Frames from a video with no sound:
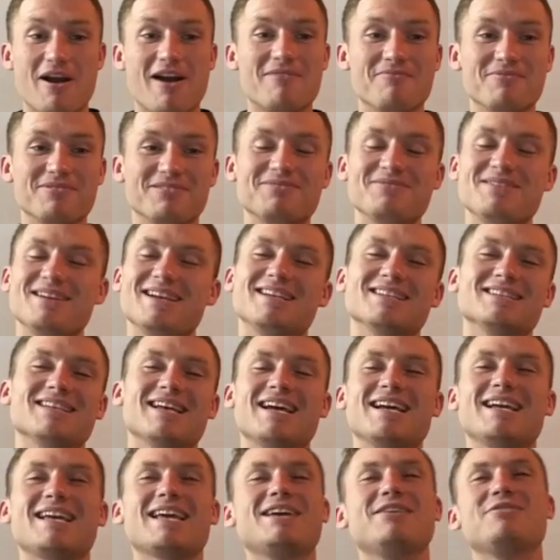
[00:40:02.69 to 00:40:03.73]
with me, because
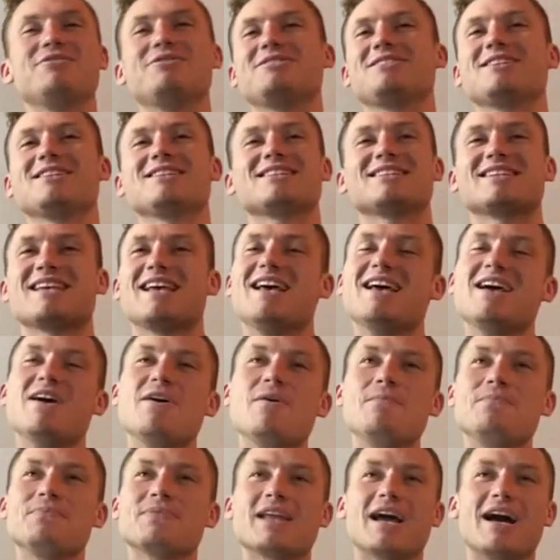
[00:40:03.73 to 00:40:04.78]
like it was just
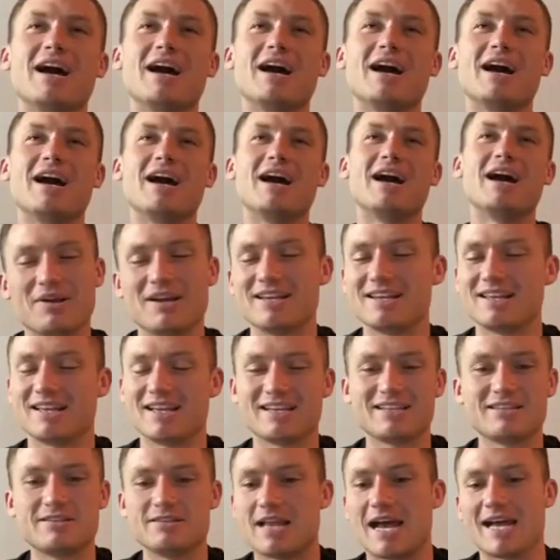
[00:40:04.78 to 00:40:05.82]

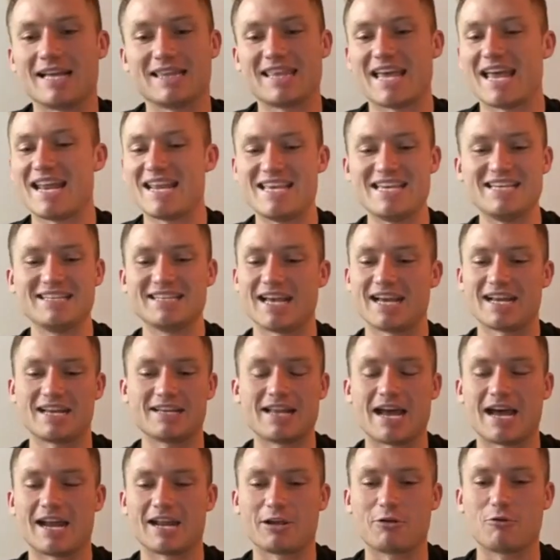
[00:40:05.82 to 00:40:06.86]
like, not that he's like
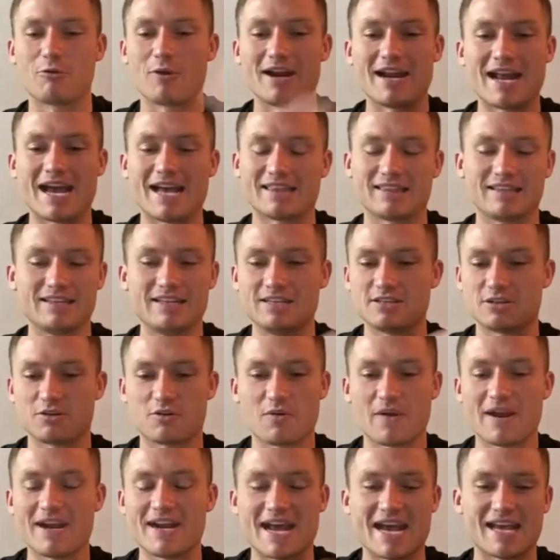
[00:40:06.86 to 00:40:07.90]
not a great athlete, he's a
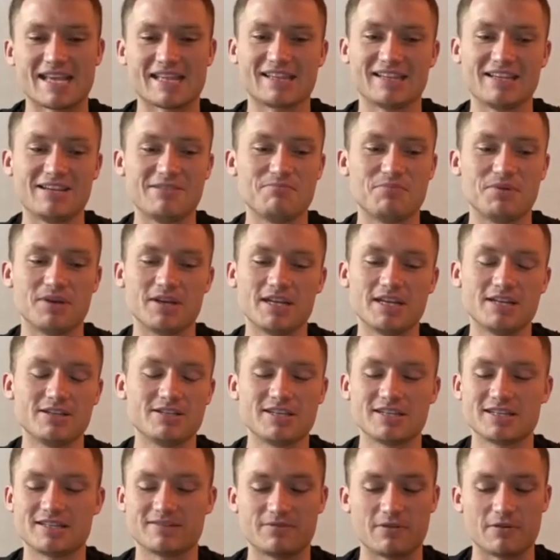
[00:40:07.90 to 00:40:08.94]
great athlete, but it's
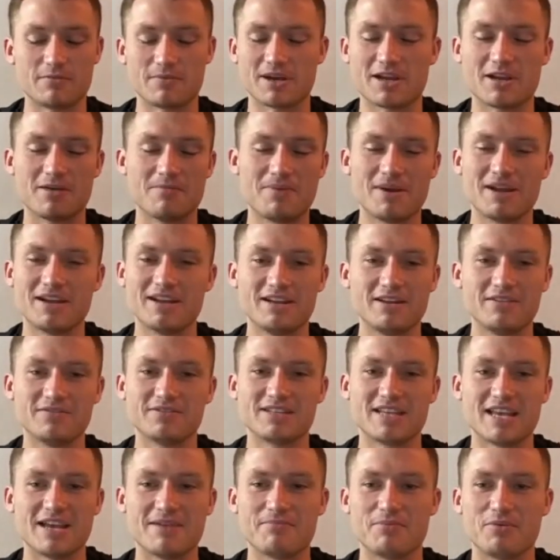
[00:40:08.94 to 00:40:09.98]
just from a competitive
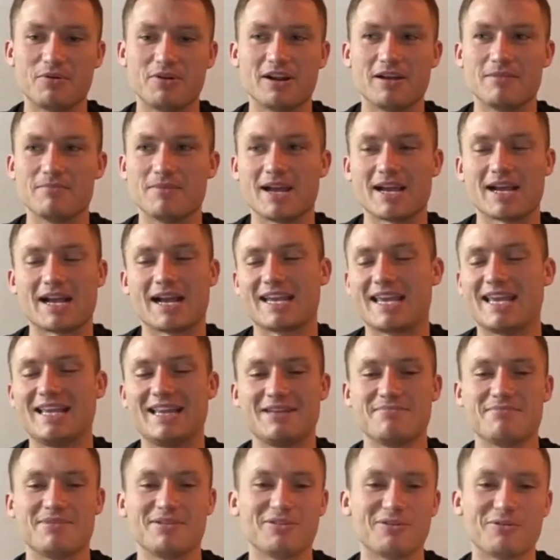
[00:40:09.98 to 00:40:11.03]
standpoint, I'm like, I can't
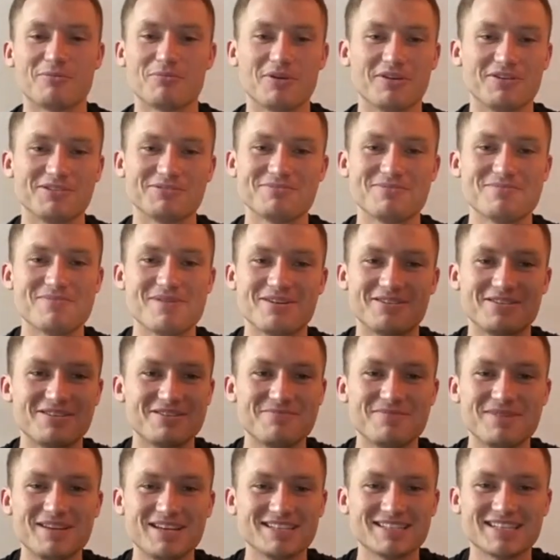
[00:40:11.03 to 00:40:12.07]
let my little brothers be better than
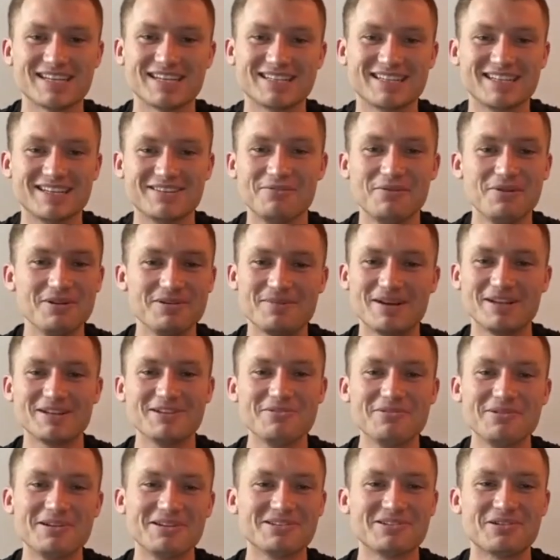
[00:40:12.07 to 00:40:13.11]
me. It's like, what am I
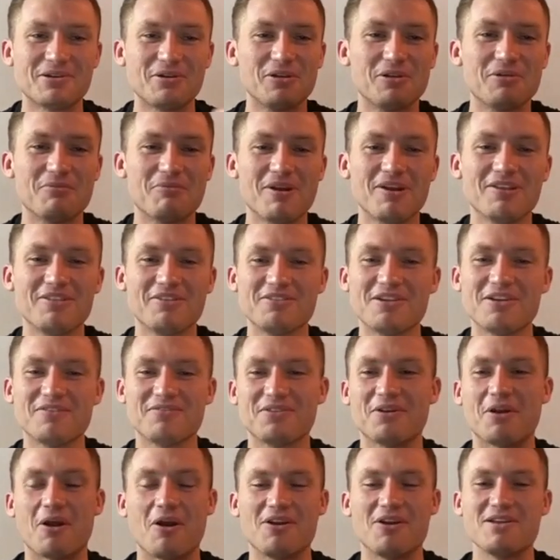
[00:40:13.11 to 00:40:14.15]
doing as an older brother if
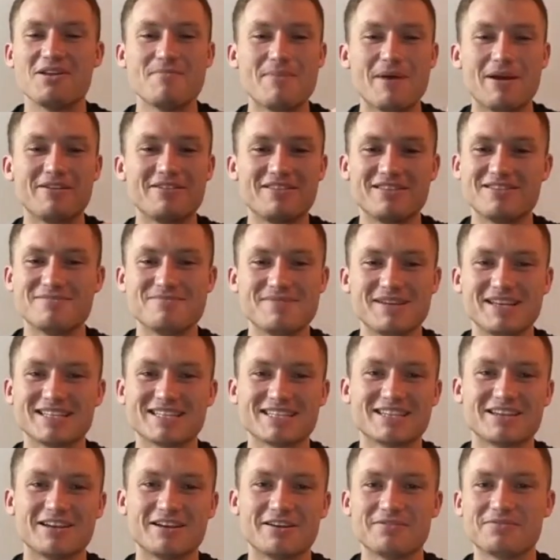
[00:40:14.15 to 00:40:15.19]
they're already better than me at
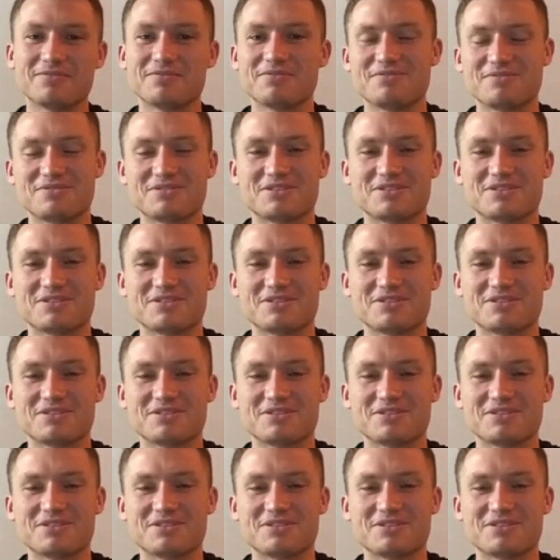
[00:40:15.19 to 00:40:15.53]
stuff? So